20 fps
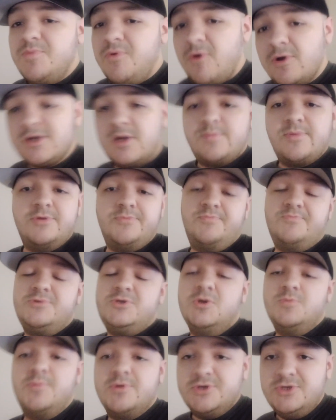Porter
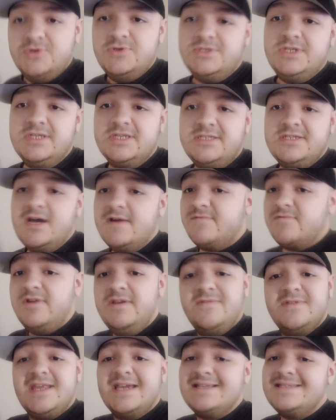to produce this stuff, or
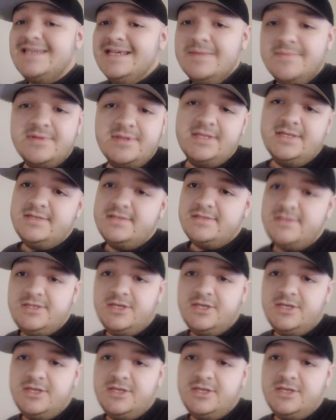even like Timbaland.